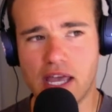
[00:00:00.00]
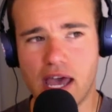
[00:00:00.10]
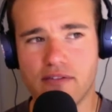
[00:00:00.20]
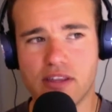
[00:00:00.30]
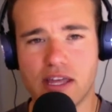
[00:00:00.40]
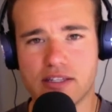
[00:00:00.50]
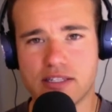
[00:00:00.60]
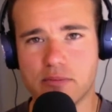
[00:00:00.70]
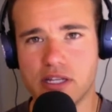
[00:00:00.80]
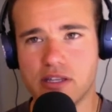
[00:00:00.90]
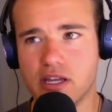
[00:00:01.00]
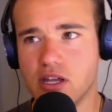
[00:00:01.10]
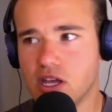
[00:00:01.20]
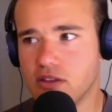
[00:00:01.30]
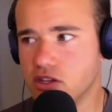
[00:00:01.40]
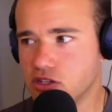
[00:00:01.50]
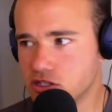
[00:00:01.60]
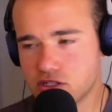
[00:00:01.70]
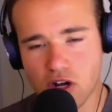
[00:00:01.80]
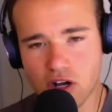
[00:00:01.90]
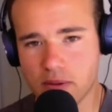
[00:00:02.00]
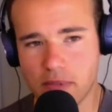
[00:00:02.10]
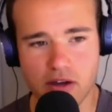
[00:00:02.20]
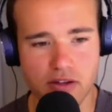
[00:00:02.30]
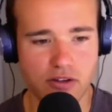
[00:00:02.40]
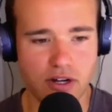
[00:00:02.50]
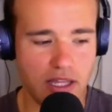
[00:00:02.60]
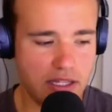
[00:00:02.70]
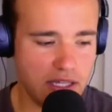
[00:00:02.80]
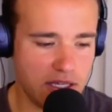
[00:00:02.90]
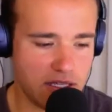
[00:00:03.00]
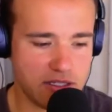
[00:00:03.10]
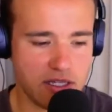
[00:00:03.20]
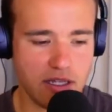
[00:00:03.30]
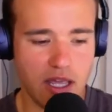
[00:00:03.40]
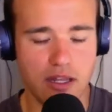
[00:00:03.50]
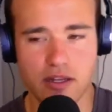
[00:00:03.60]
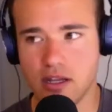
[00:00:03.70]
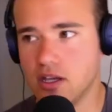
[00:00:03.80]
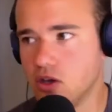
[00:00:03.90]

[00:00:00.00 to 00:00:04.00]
having that somebody that you just talk about your ideas and